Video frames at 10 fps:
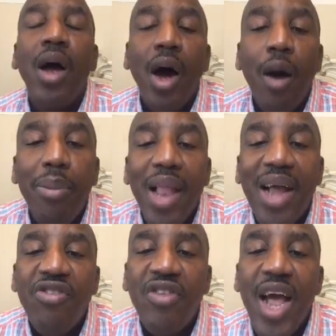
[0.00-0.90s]
a
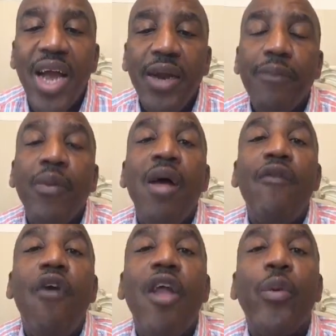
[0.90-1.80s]
blessed day.
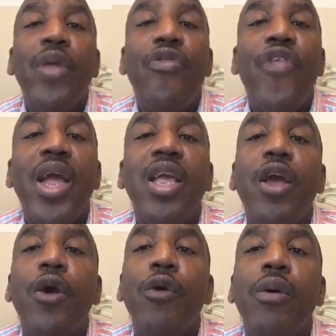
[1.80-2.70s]
Father, we thank
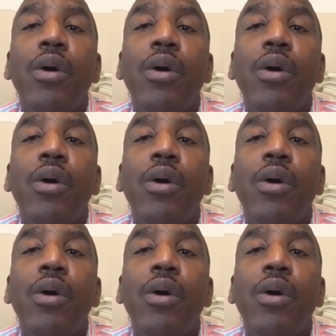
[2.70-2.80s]
you